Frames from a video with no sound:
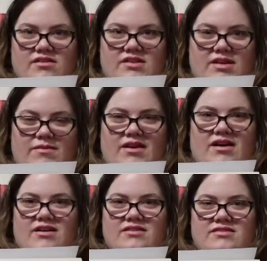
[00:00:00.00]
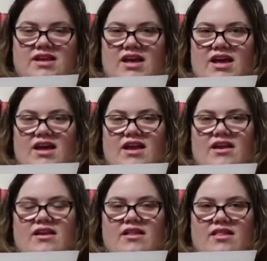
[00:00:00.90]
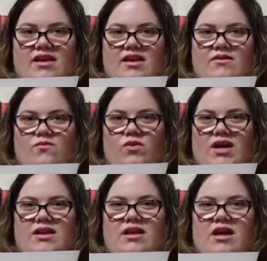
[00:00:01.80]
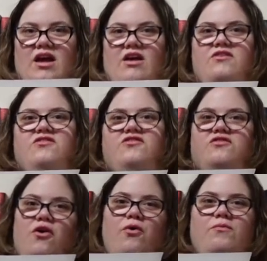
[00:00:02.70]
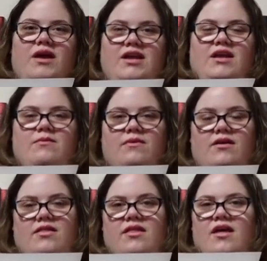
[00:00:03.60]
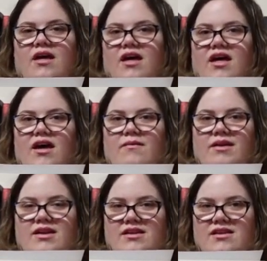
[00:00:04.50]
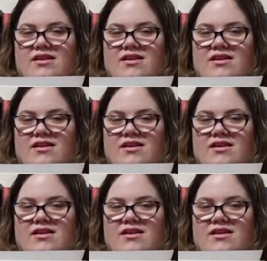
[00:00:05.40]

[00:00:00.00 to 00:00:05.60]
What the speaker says: TBRs and like read so many in a month. I mean,